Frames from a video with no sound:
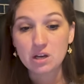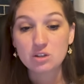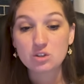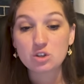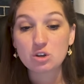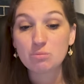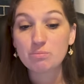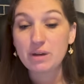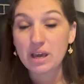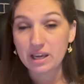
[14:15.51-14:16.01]

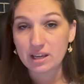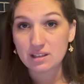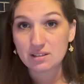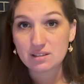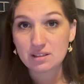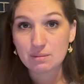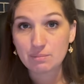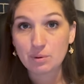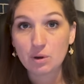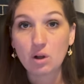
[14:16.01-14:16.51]
So make
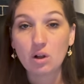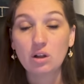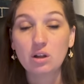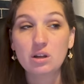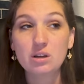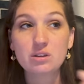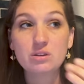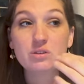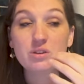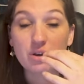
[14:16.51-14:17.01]
it
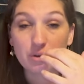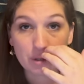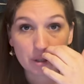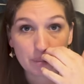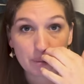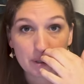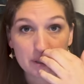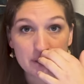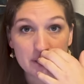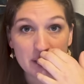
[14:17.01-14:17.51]
simple, know
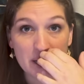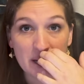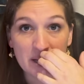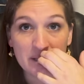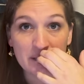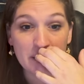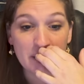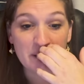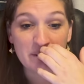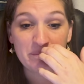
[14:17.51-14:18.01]
your
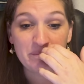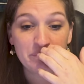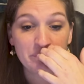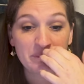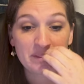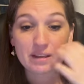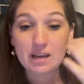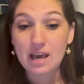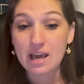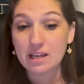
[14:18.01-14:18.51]
personality
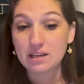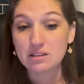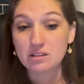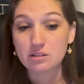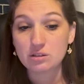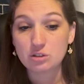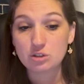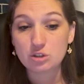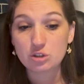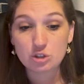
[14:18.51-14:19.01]
and
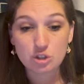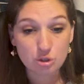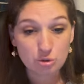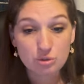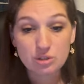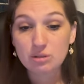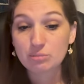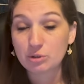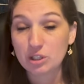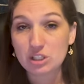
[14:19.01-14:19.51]

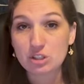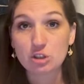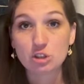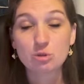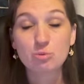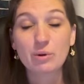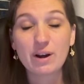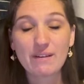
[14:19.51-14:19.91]
do some research.